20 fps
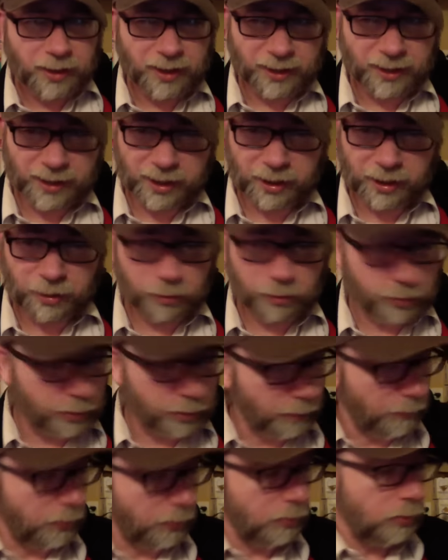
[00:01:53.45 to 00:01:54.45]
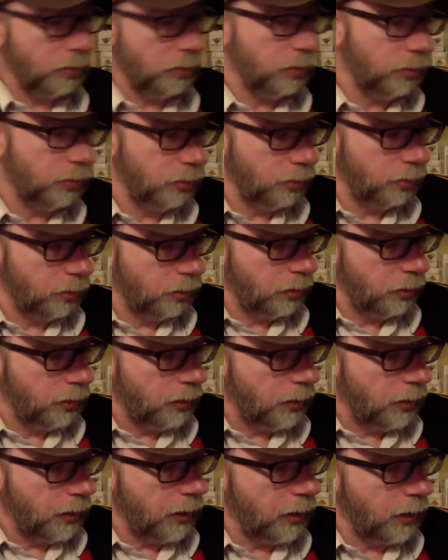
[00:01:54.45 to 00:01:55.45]
at getting their stuff out,
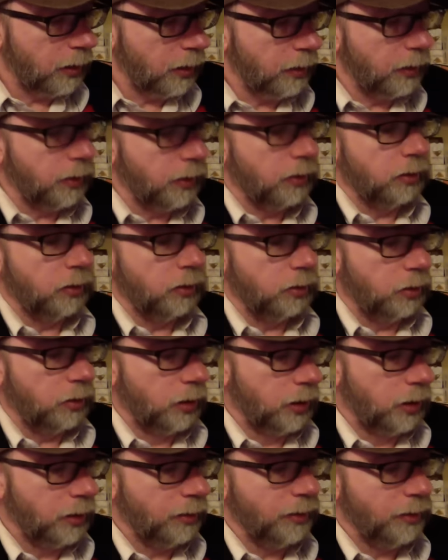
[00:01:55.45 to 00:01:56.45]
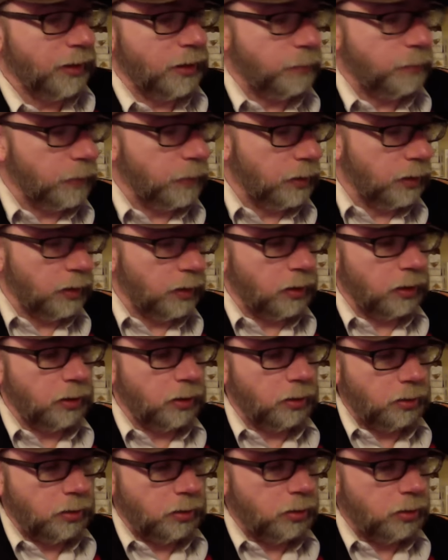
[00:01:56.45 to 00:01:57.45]
and that's been like
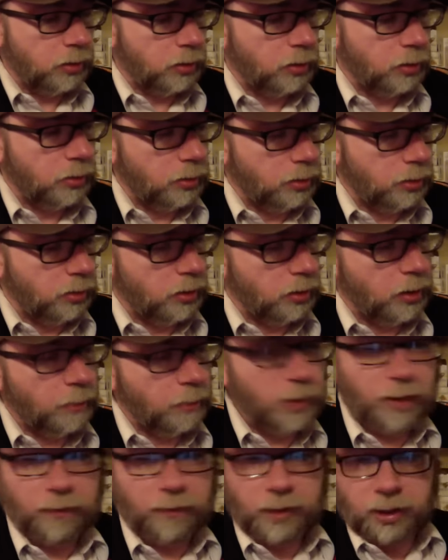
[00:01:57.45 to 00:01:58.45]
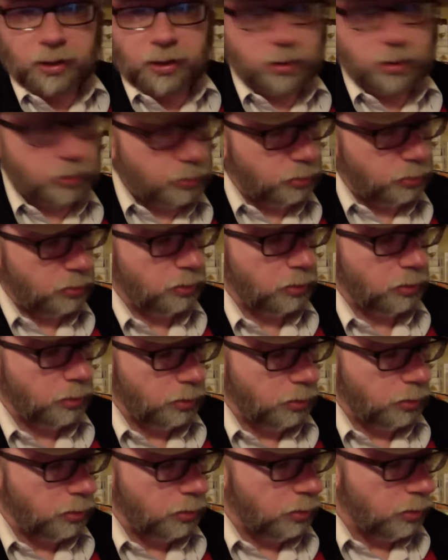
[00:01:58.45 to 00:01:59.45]
a bit of an issue.
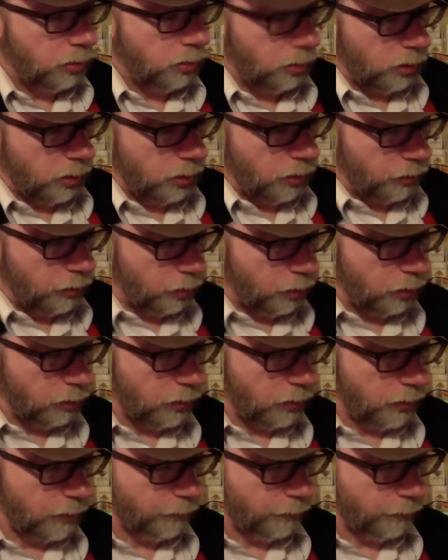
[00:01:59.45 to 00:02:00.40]
Their